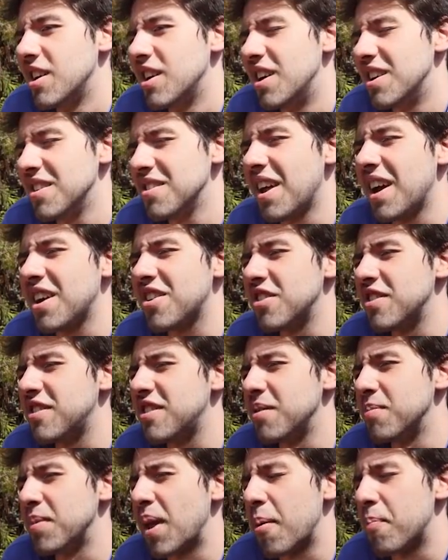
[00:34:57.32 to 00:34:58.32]
It doesn't actually
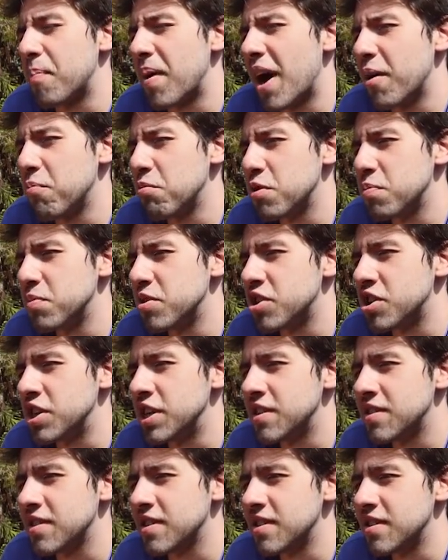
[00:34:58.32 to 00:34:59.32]
seem that bad with
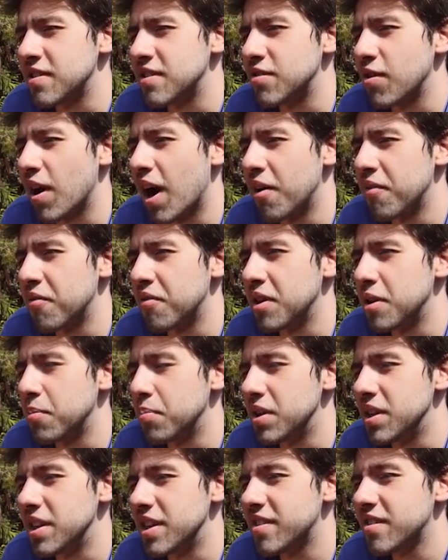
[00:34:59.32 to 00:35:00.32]
machines because you have the
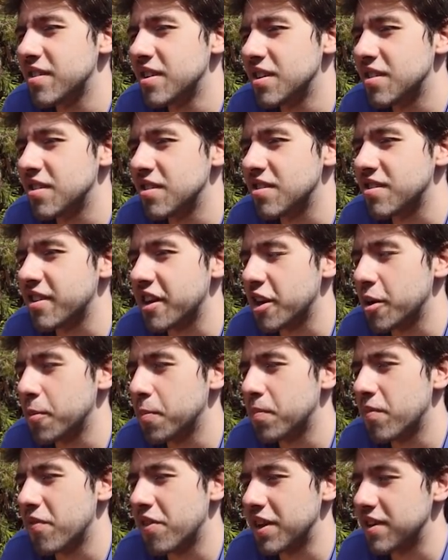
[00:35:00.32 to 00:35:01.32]
ballista to set up
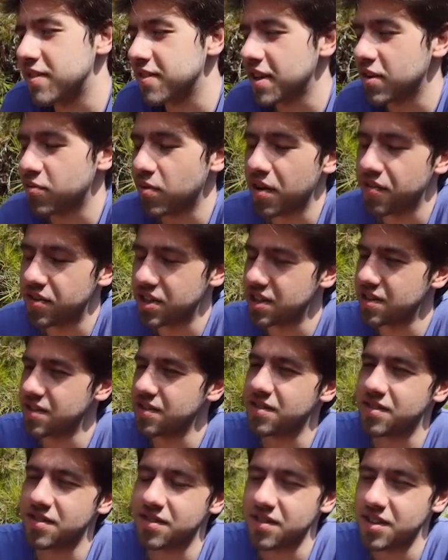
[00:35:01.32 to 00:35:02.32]
things like
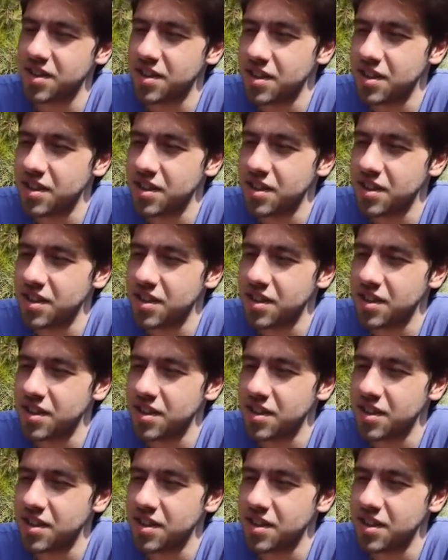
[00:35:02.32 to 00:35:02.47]
revenants